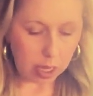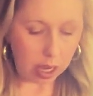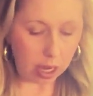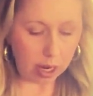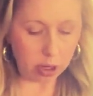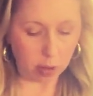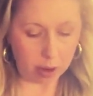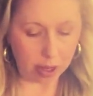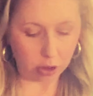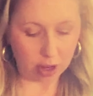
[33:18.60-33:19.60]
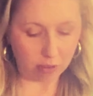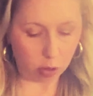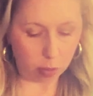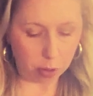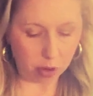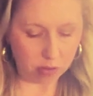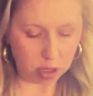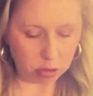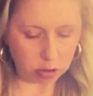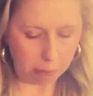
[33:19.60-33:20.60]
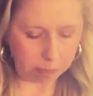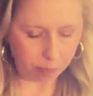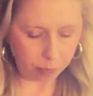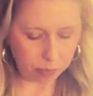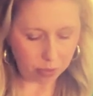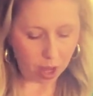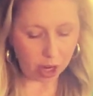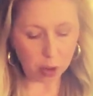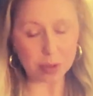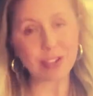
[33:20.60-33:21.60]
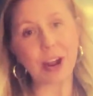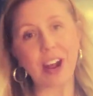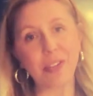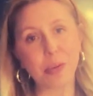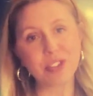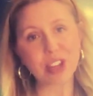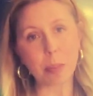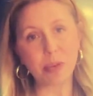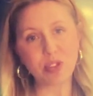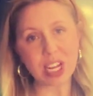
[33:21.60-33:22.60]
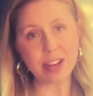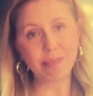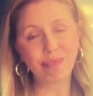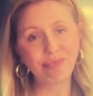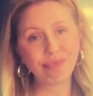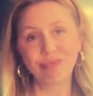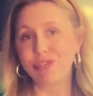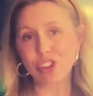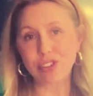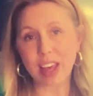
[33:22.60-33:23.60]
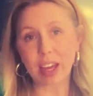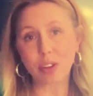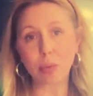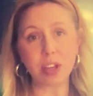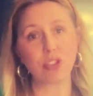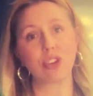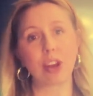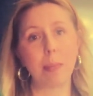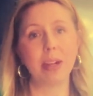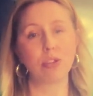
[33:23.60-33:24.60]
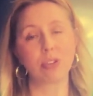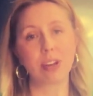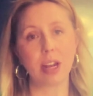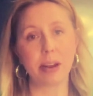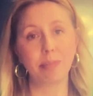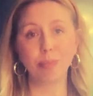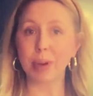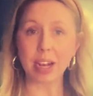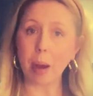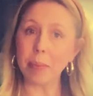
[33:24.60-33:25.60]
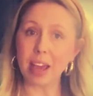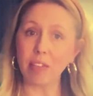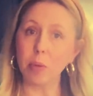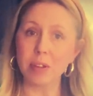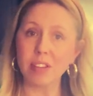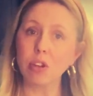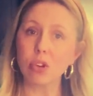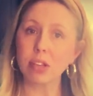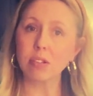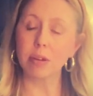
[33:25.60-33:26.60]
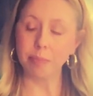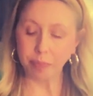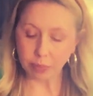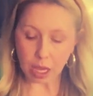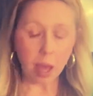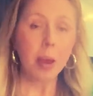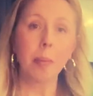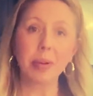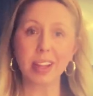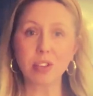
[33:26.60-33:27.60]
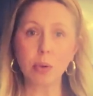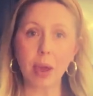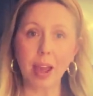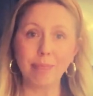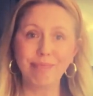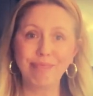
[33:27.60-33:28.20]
I know I could have a whole bowl of this. I know it's not everyone's cup of tea, just like the research I'm interested in might not be everyone's interest, but that's okay.